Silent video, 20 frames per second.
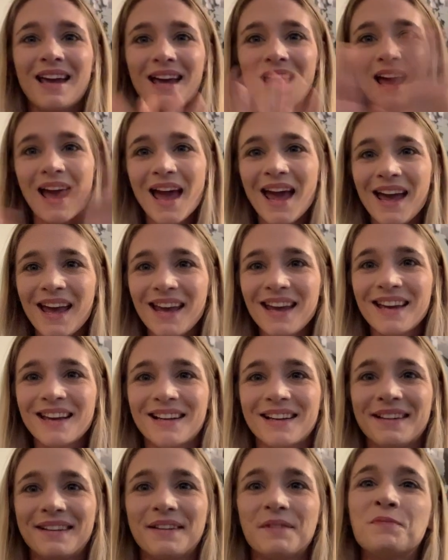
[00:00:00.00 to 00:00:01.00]
Hey!
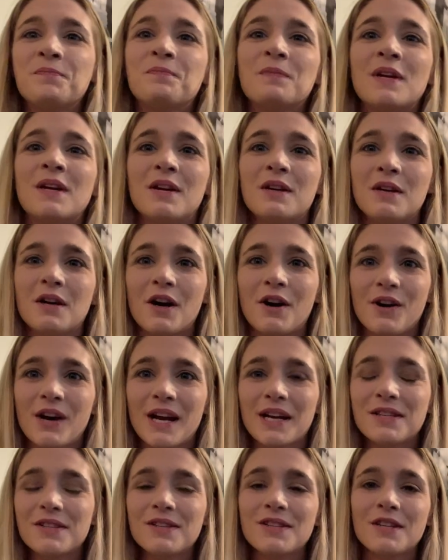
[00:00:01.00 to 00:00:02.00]

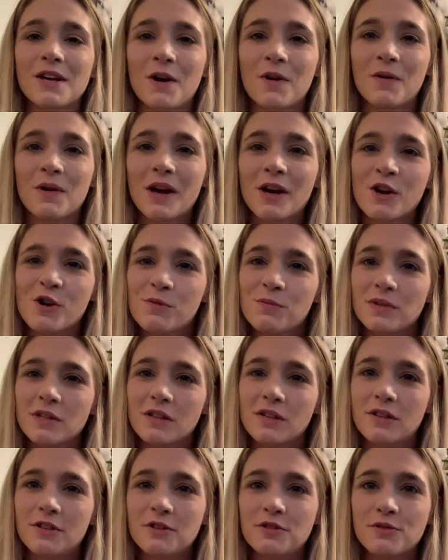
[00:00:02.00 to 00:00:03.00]
Alright, so I hope
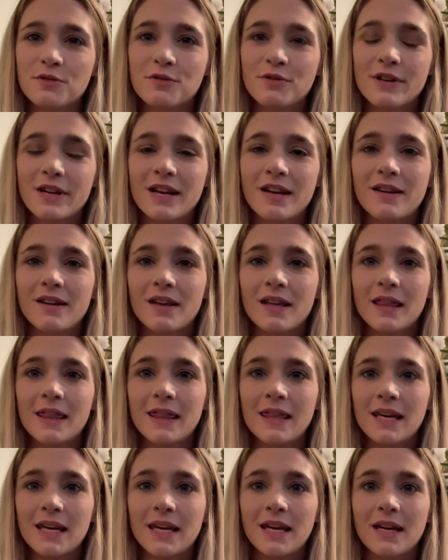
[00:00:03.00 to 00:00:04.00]
y'all enjoyed
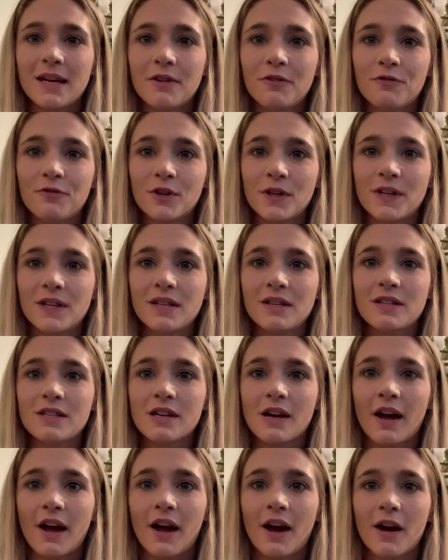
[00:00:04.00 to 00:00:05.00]
the footage
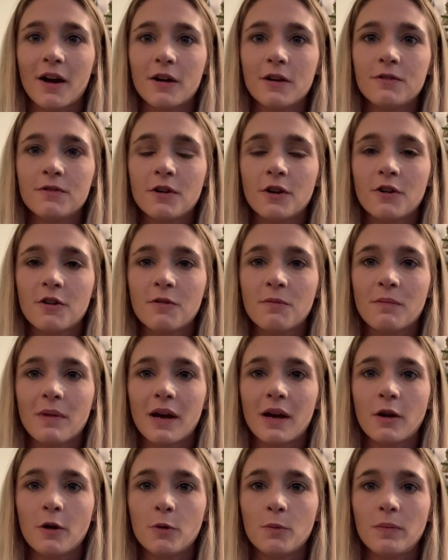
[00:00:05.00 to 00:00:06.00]
I have of my
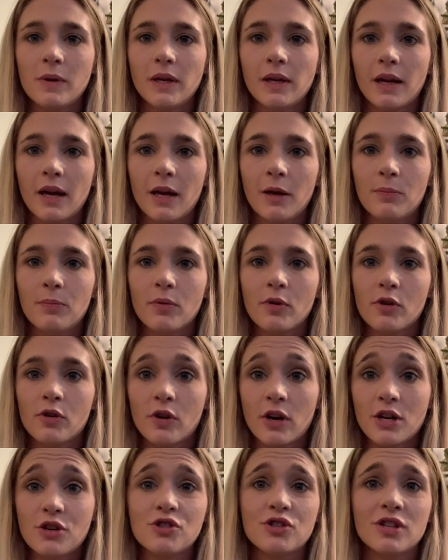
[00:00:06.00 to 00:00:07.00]
OPK
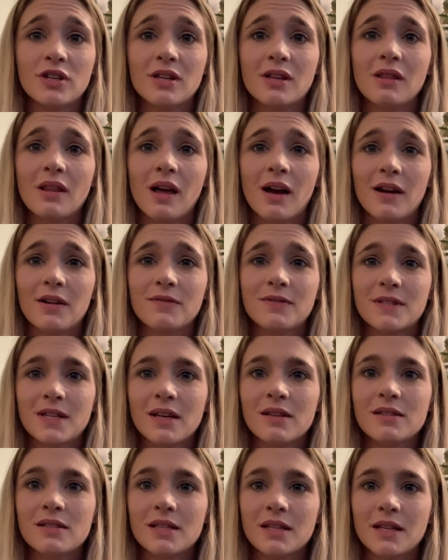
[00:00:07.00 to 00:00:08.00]
progression live
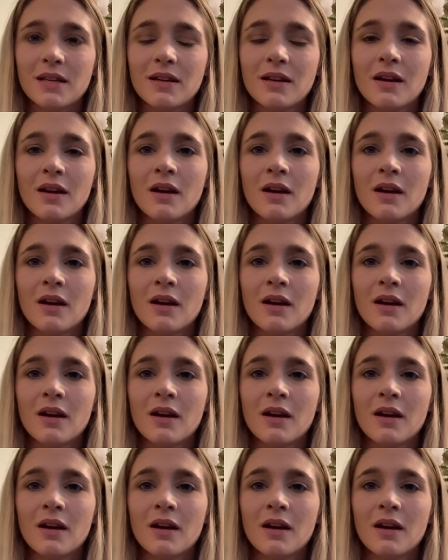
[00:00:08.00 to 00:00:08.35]
testing